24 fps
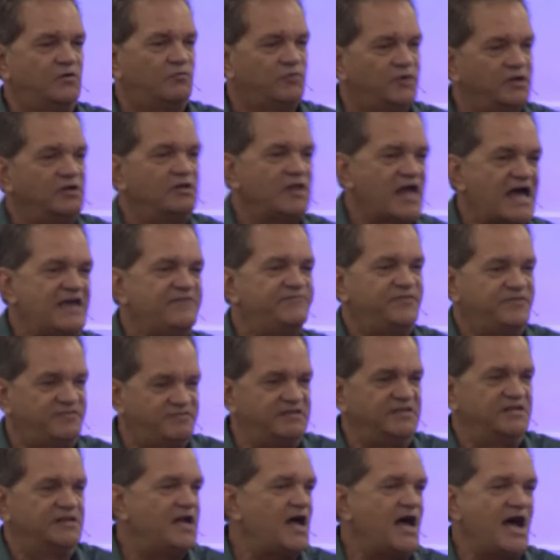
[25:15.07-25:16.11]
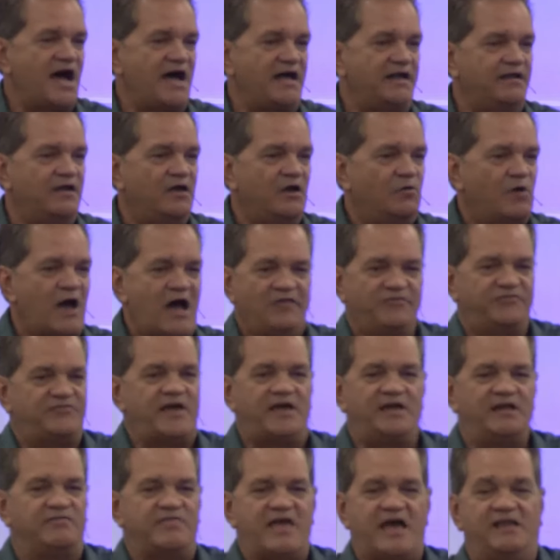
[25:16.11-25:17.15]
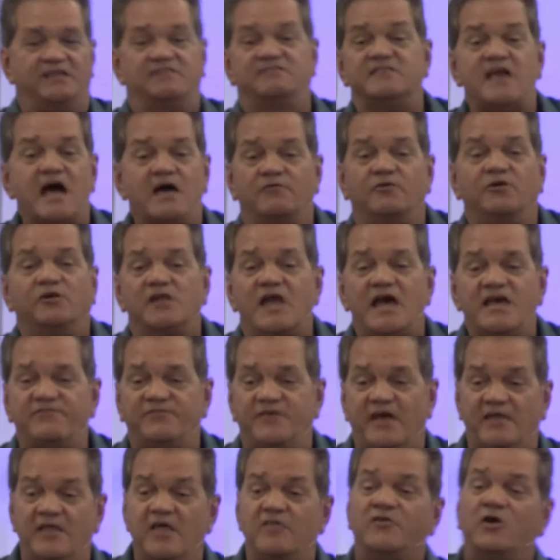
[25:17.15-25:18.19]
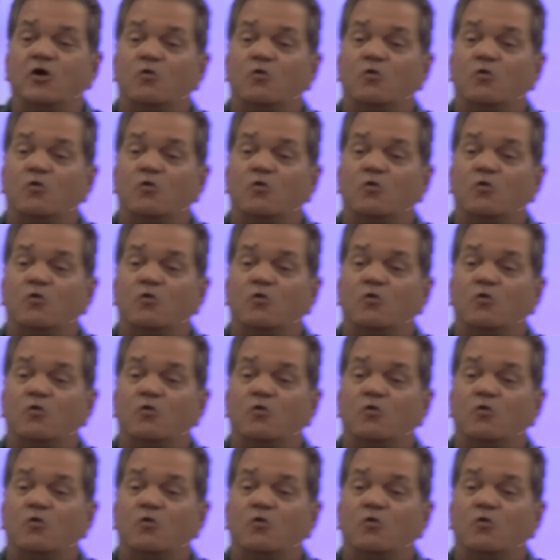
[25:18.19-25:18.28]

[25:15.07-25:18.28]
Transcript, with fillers: Real life is in God. Outside of that is not real life yet.